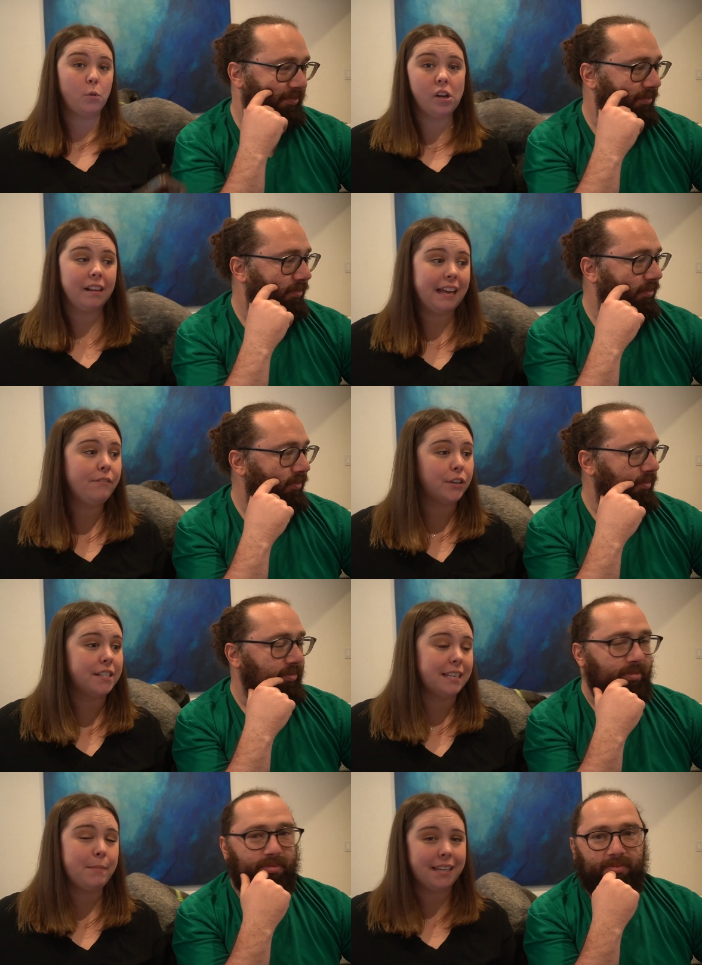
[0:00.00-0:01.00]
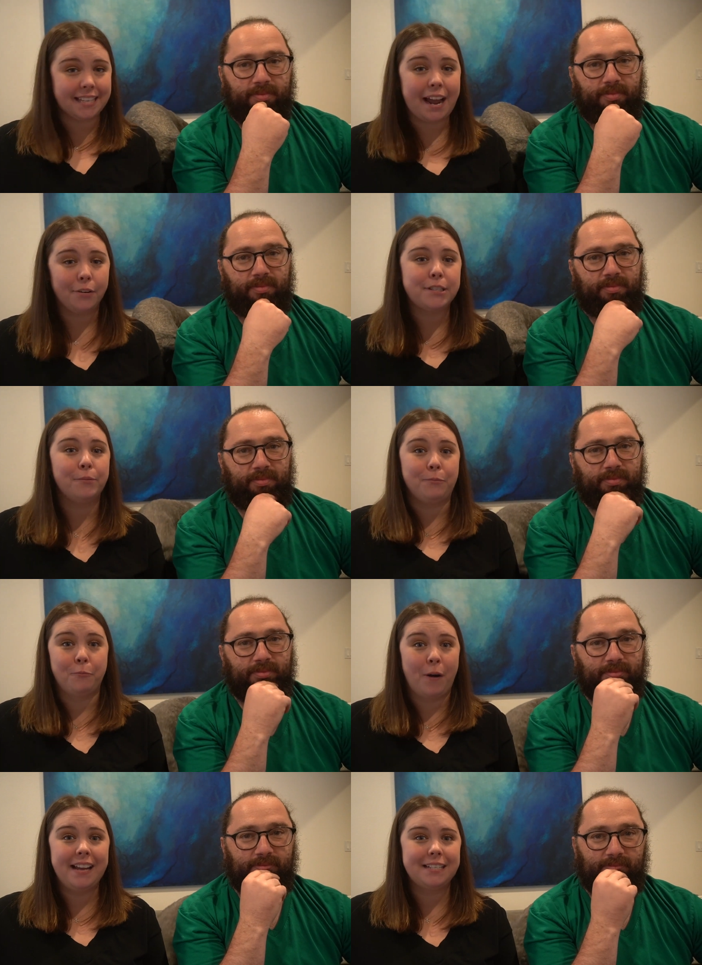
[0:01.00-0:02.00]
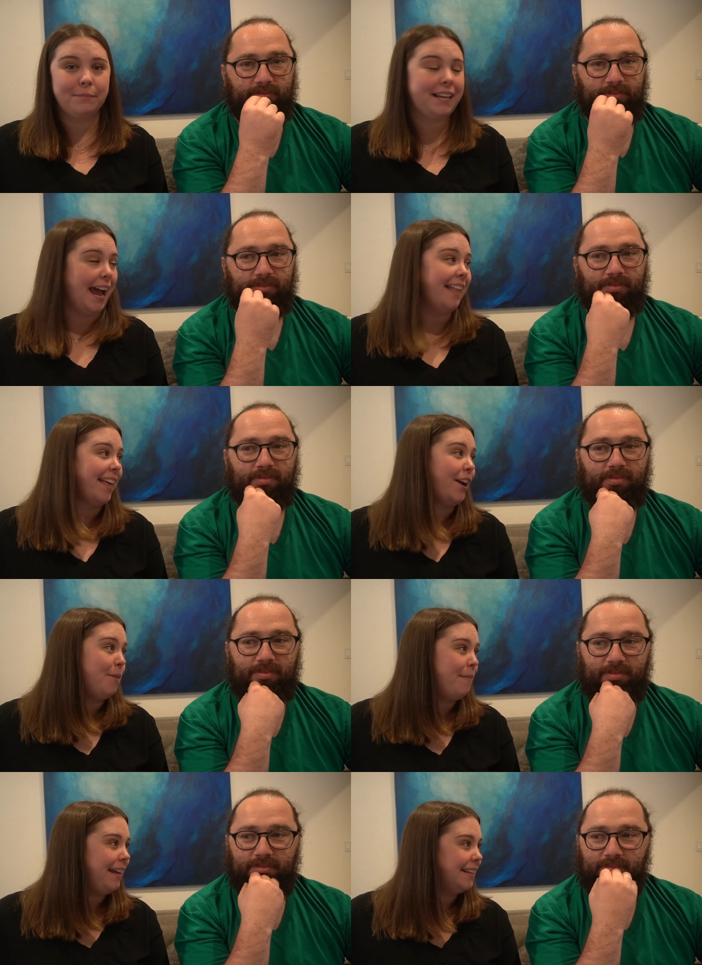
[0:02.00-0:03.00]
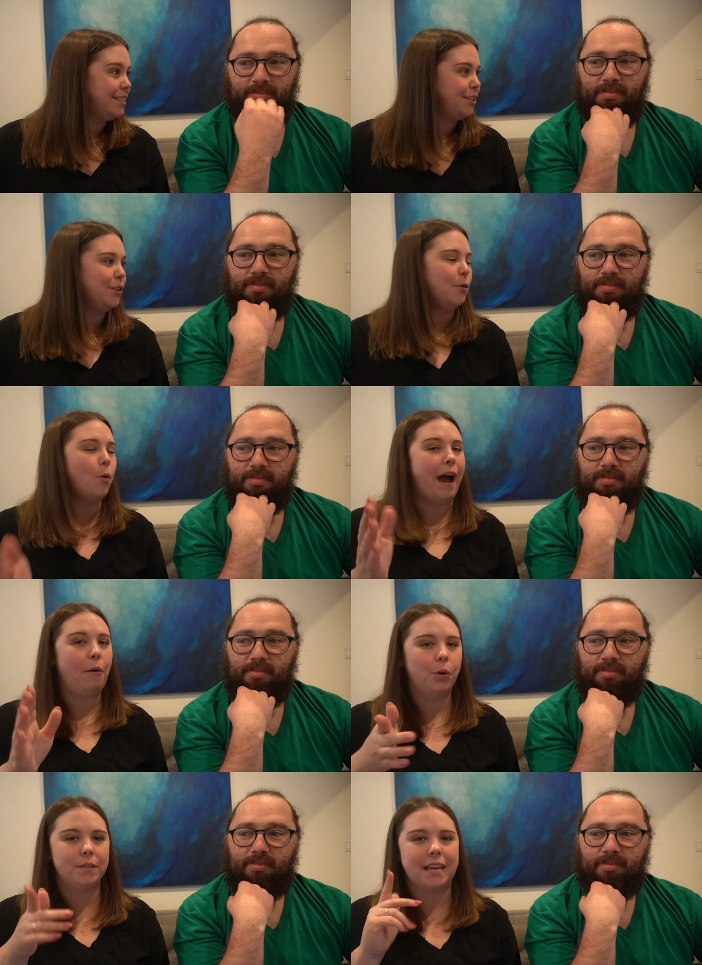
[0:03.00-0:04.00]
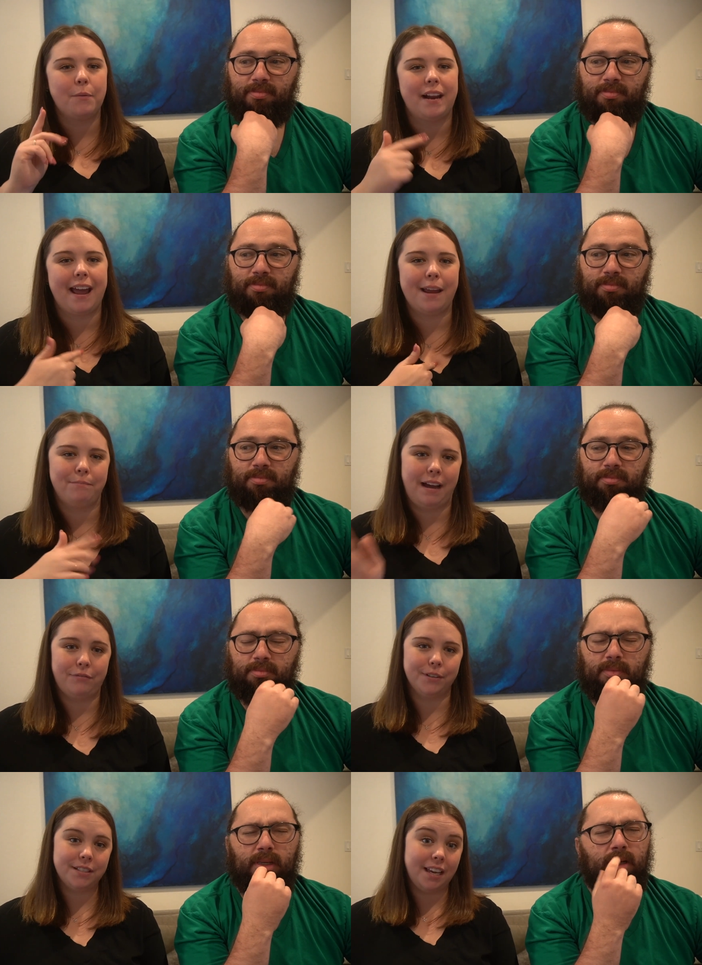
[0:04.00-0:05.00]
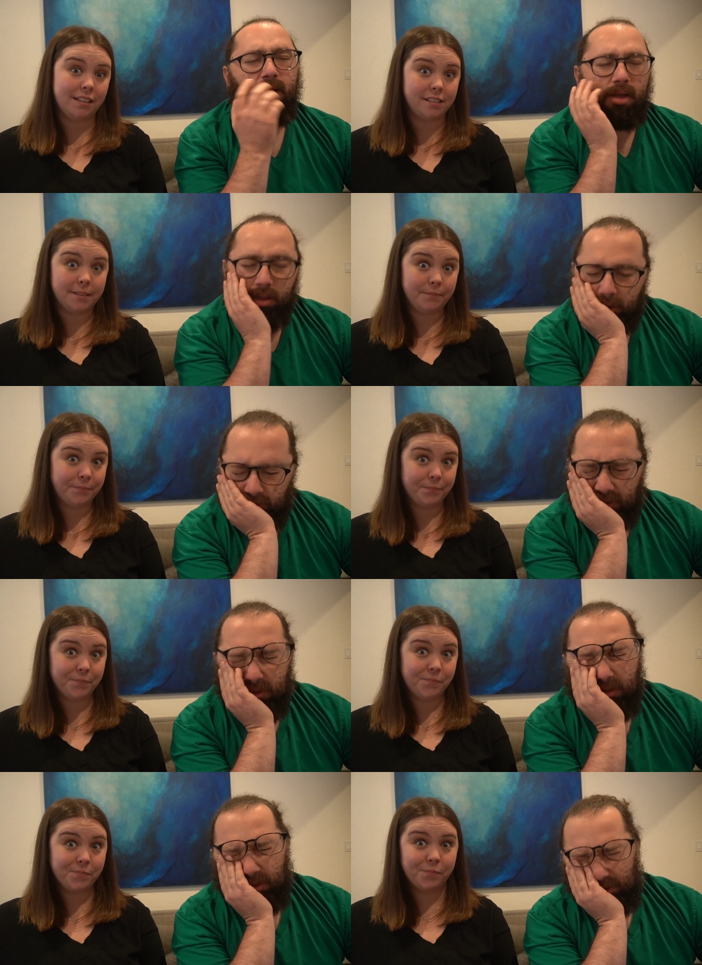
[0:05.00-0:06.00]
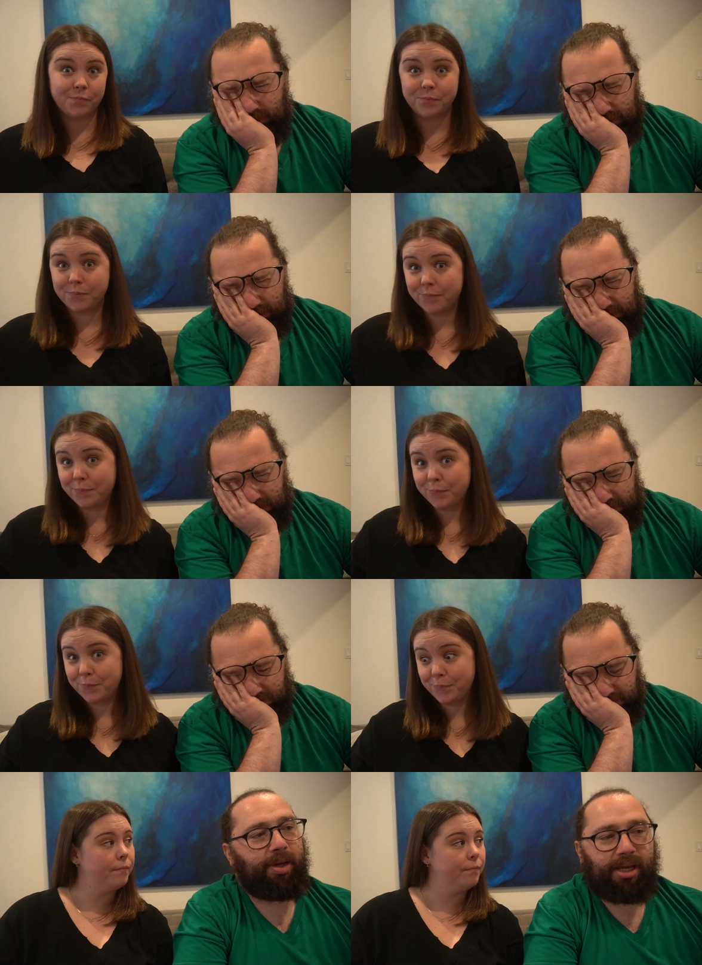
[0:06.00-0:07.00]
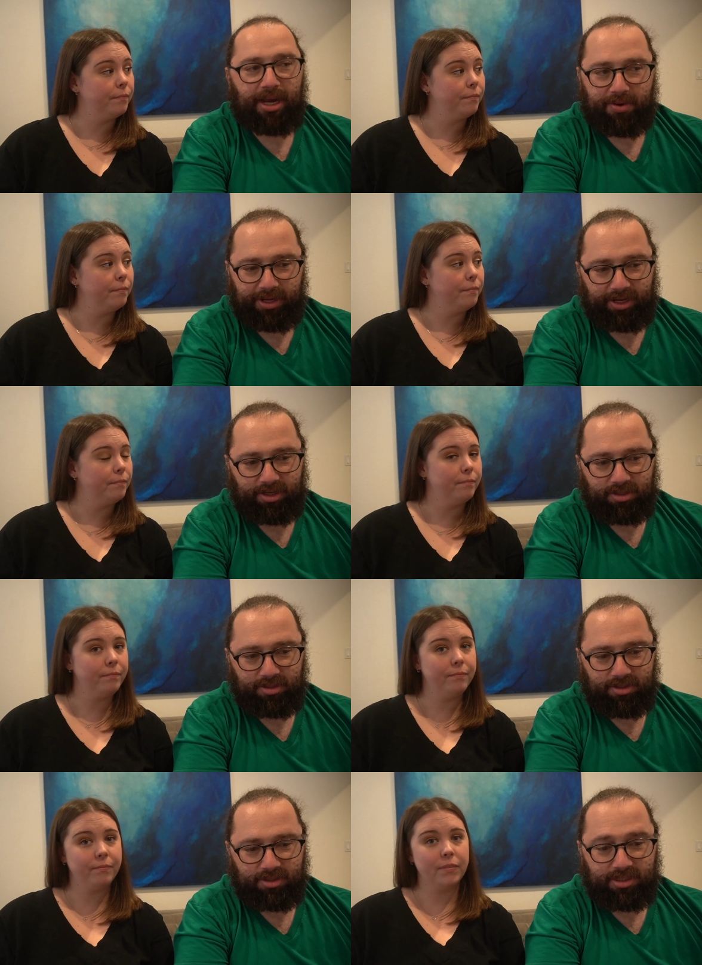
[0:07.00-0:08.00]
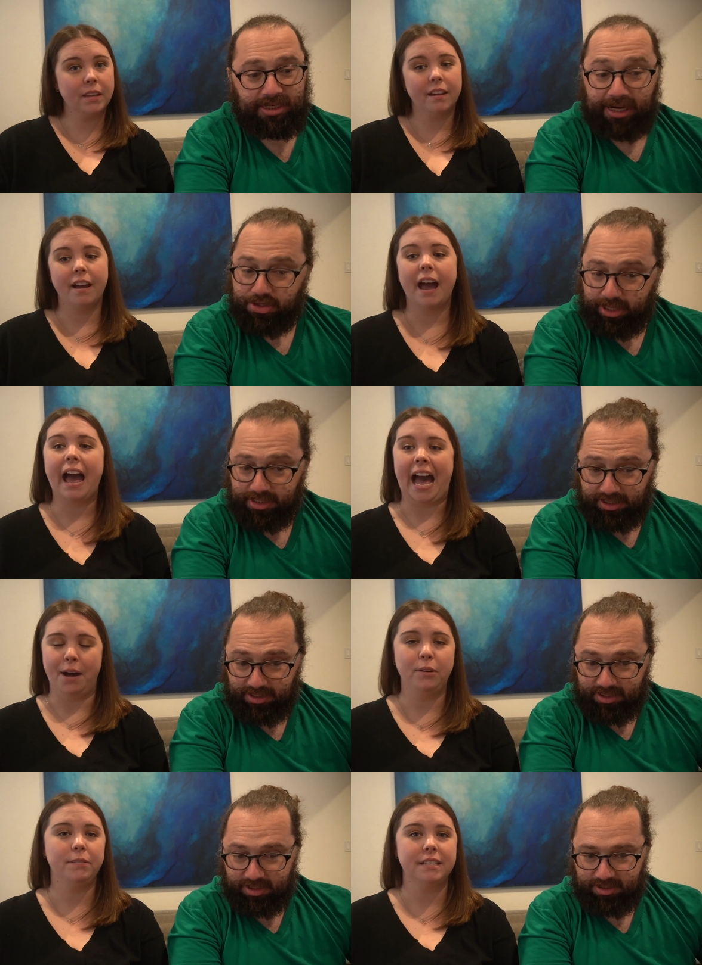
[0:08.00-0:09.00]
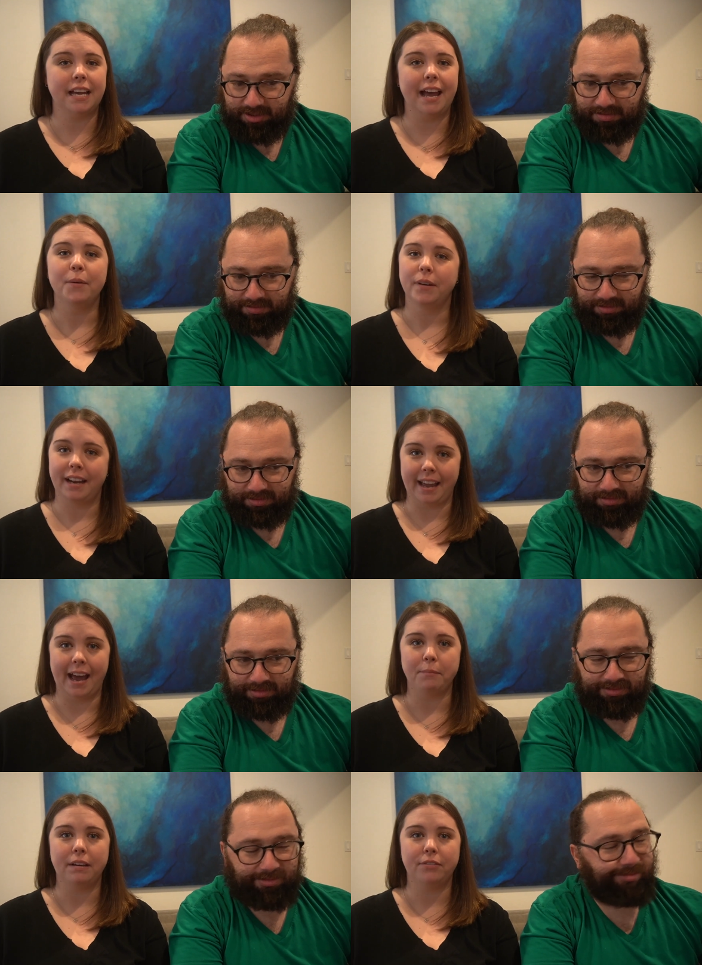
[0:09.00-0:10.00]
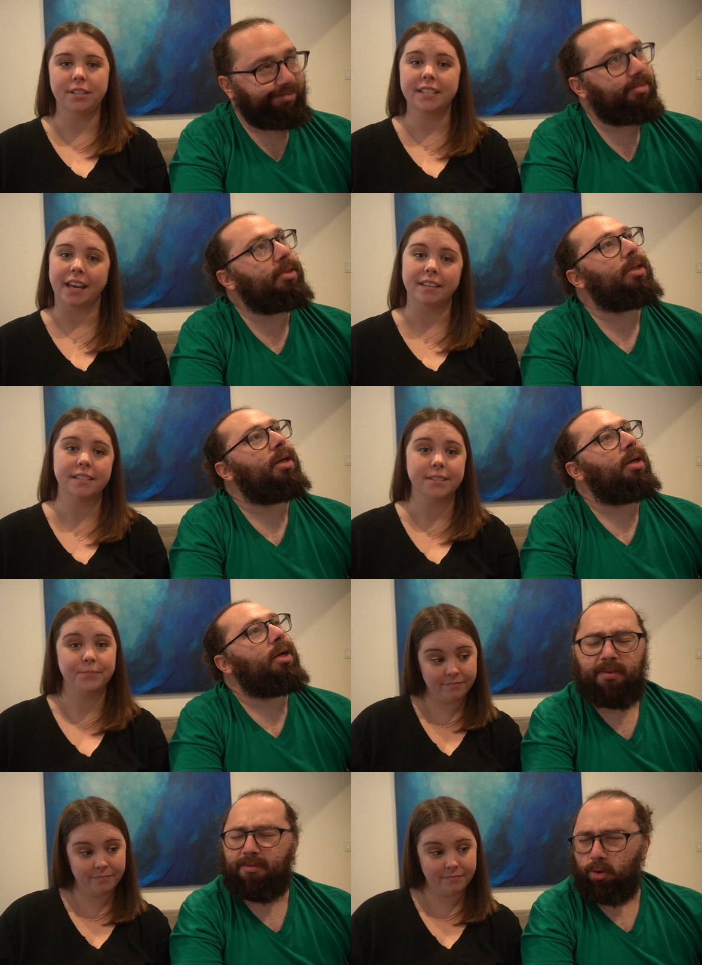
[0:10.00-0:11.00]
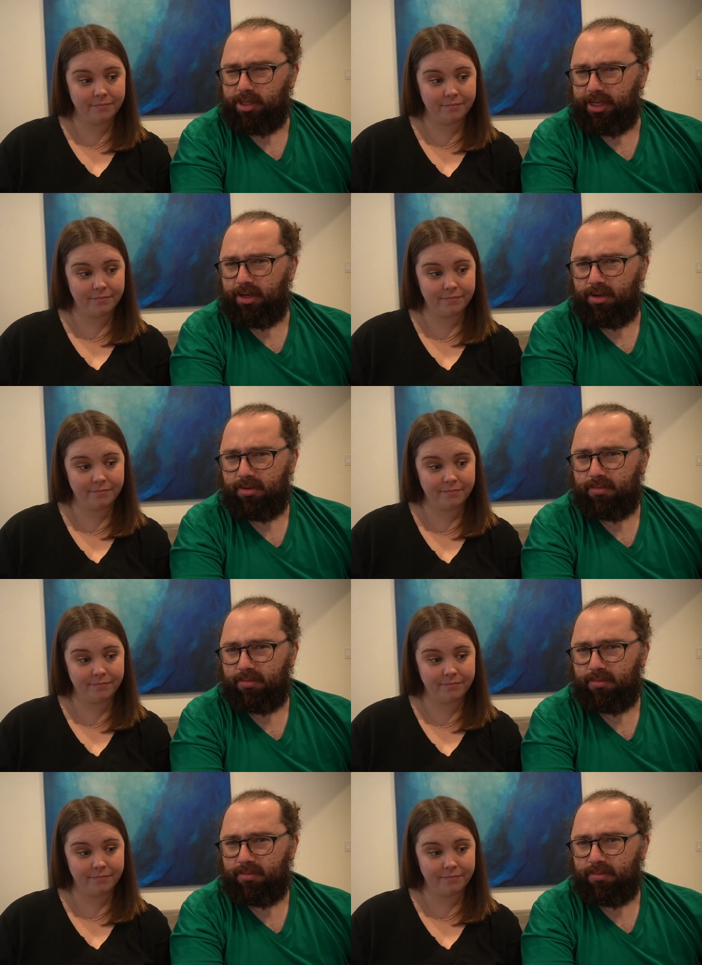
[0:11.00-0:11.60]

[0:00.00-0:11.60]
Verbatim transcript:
Speaker 1: well, inversely, because I also randomly had that on my list, too. How old was I when I had my first kiss?
Speaker 2: Are we counting stage
Speaker 1: kisses? How old was I when I had my first kiss?
Speaker 2: 14.